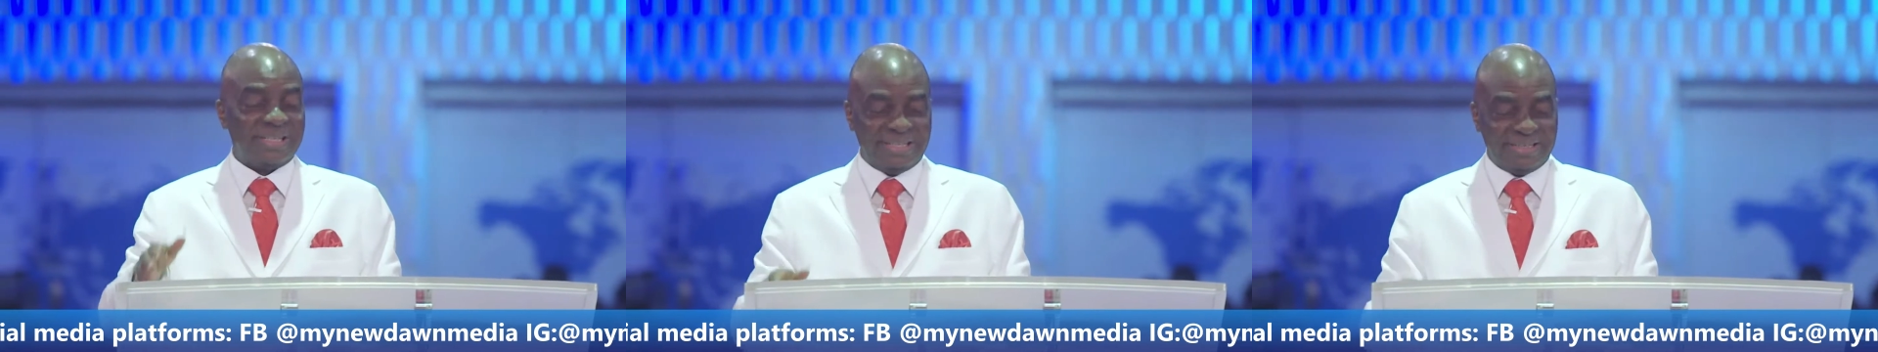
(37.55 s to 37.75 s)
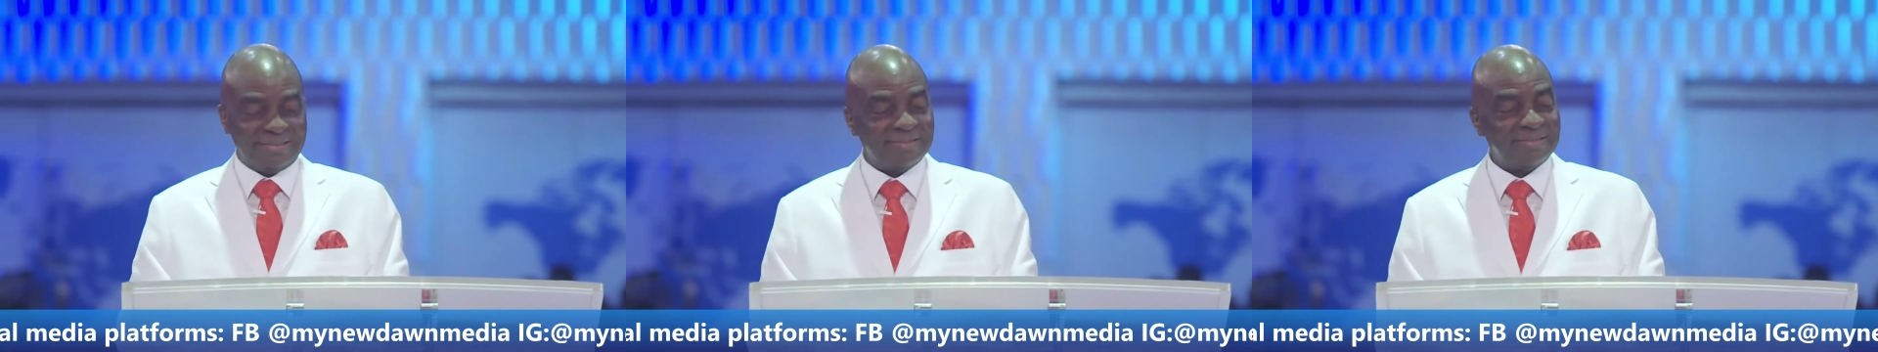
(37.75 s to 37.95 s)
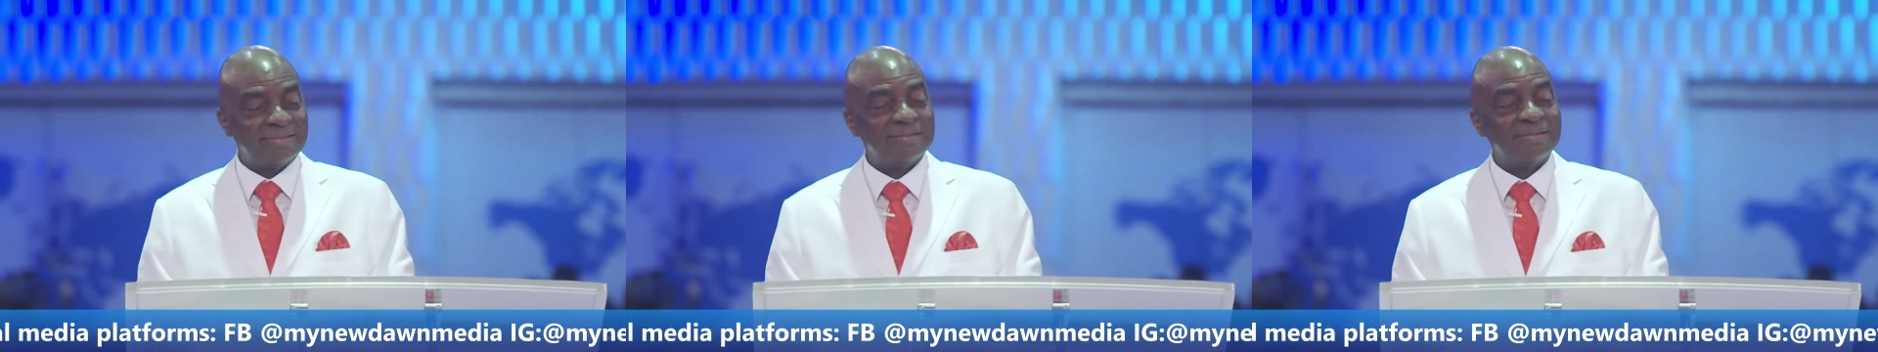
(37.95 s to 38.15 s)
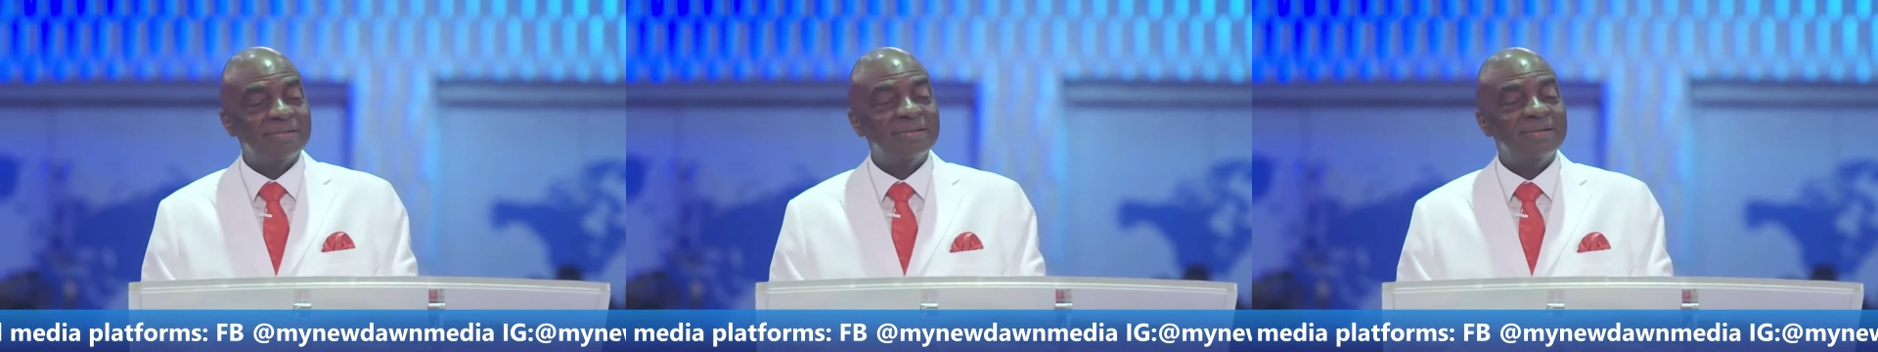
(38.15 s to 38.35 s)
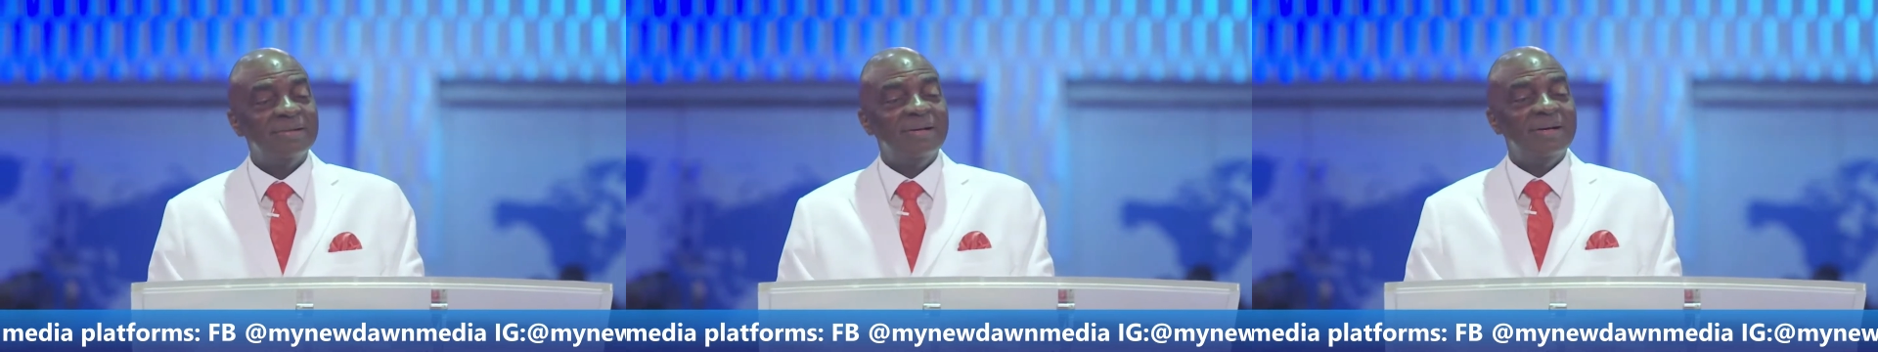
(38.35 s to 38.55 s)
deal.
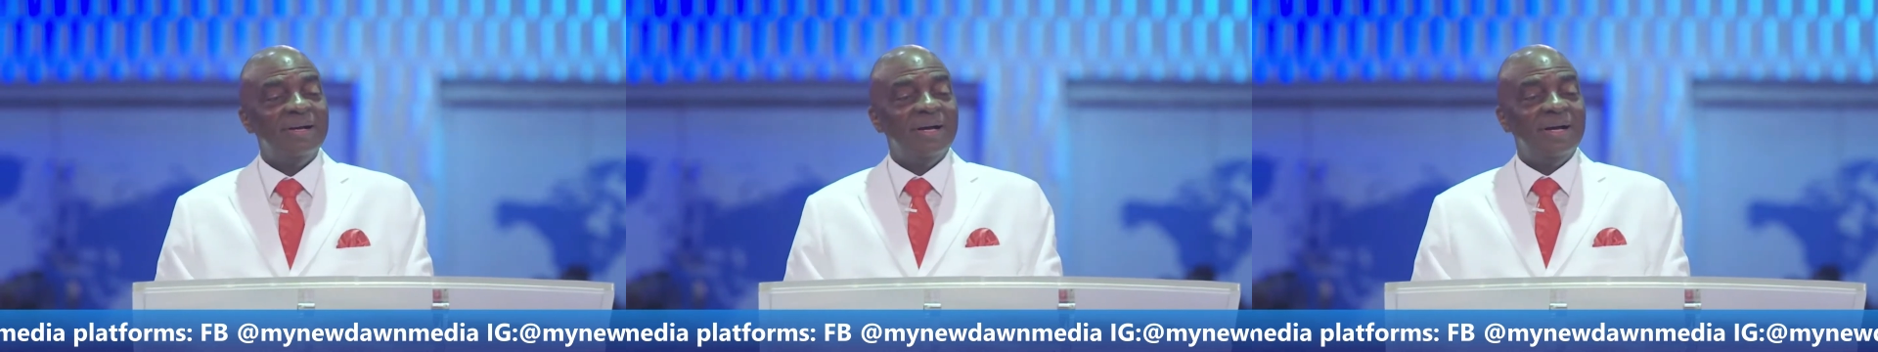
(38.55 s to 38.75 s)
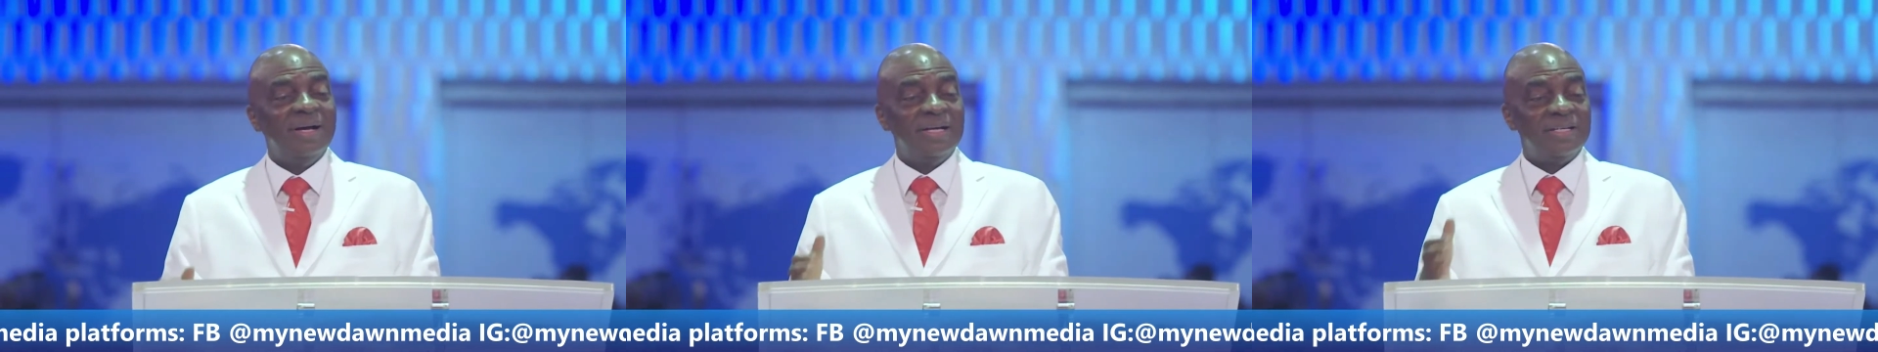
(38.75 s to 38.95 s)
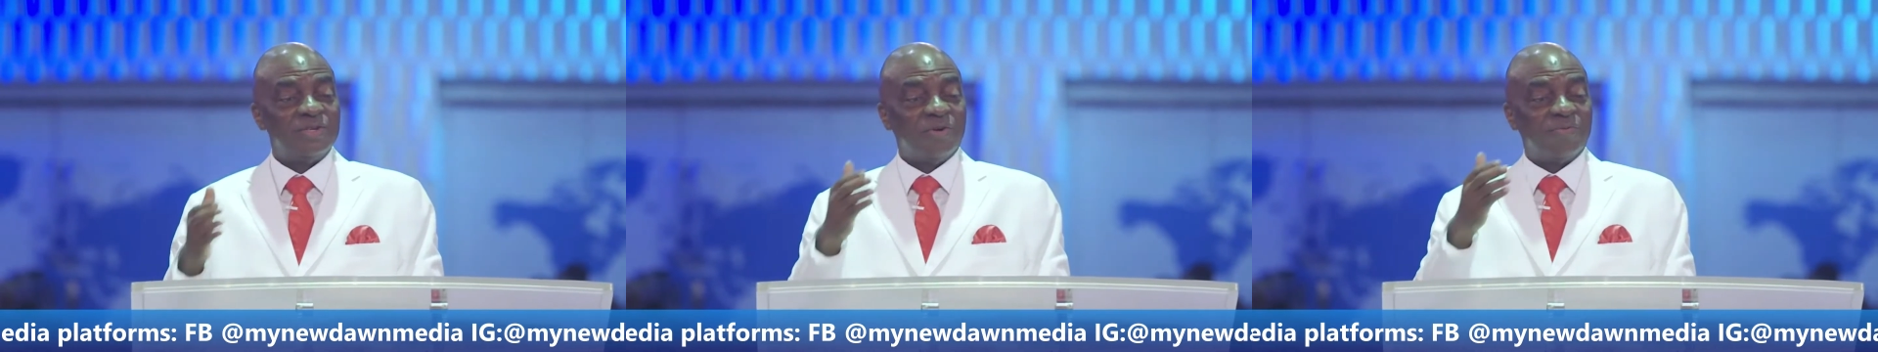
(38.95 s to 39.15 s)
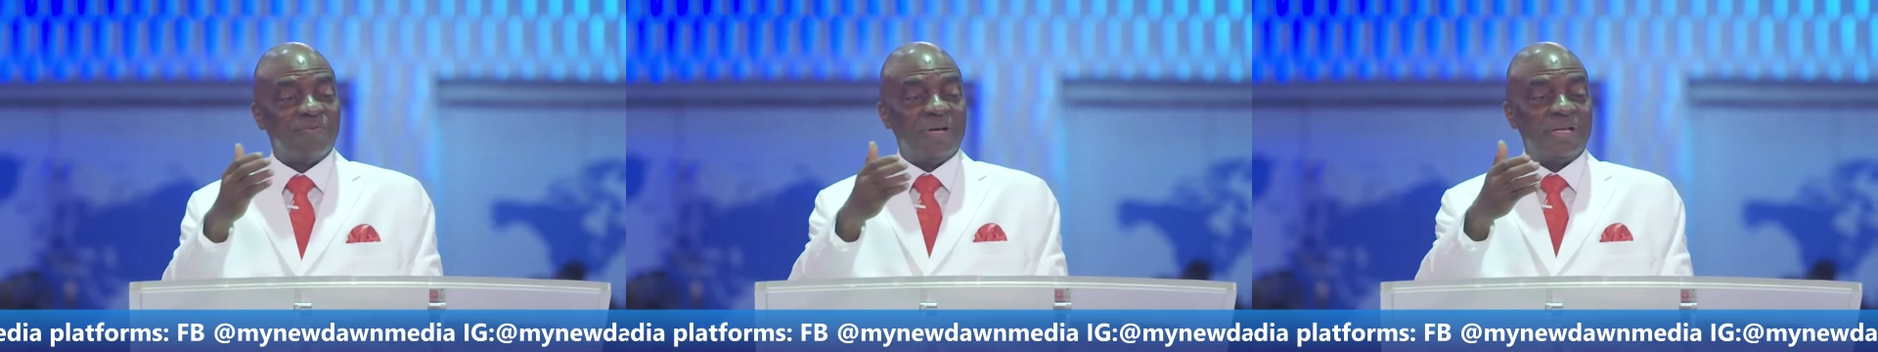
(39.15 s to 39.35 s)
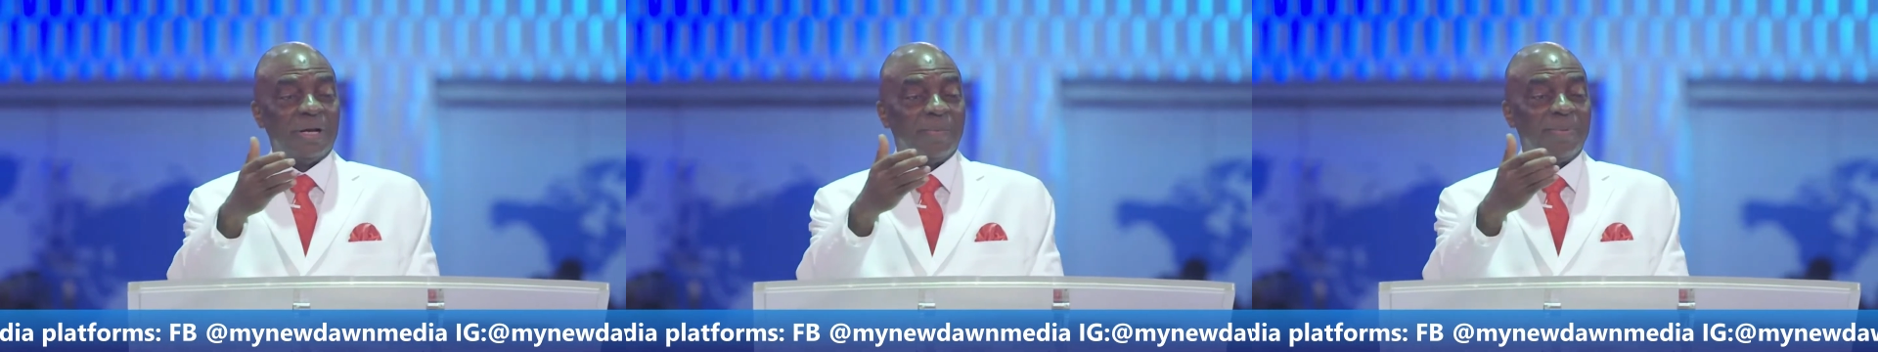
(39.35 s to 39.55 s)
It's your
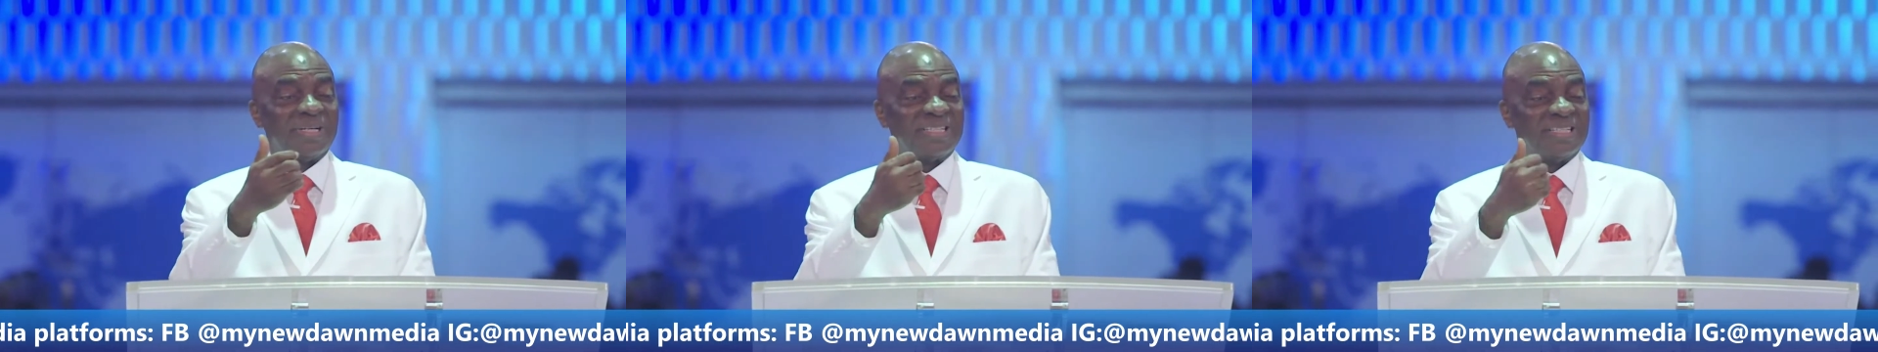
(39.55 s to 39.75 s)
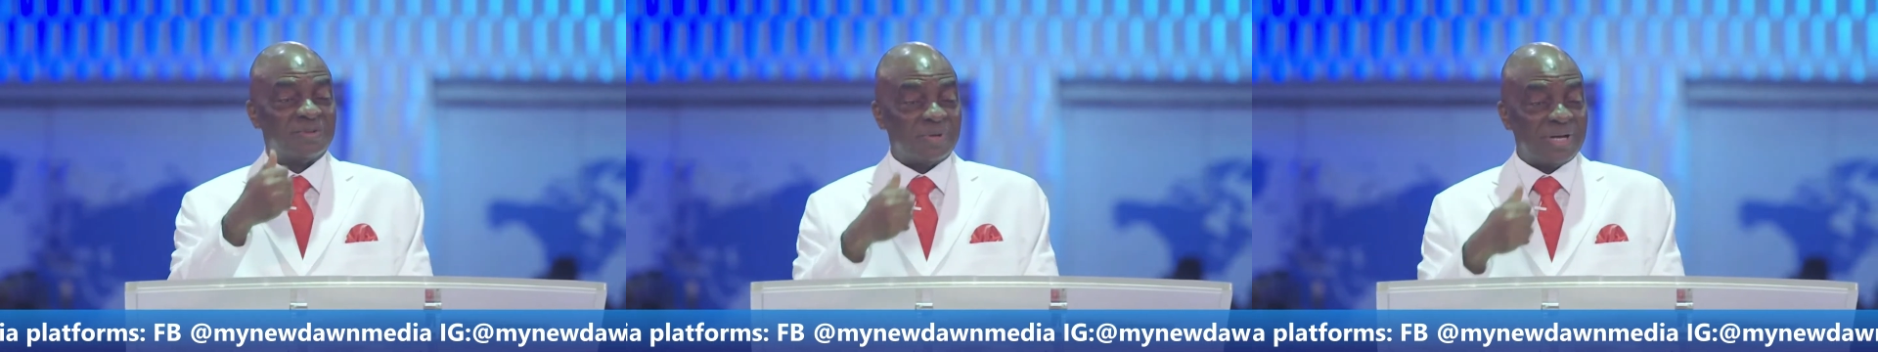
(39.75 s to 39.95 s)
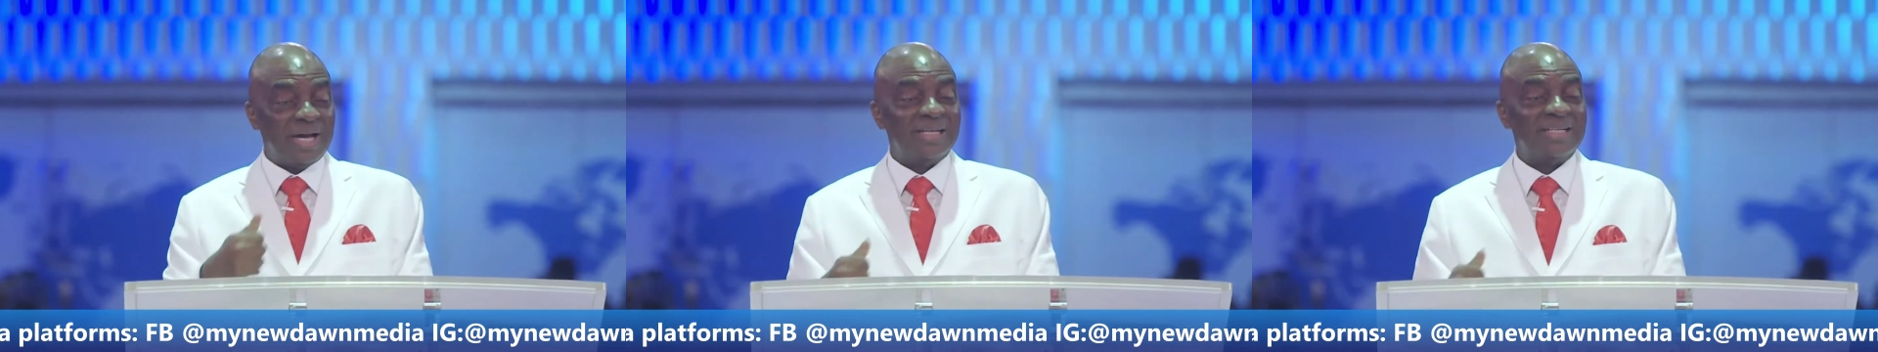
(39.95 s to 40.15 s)
faith that brings into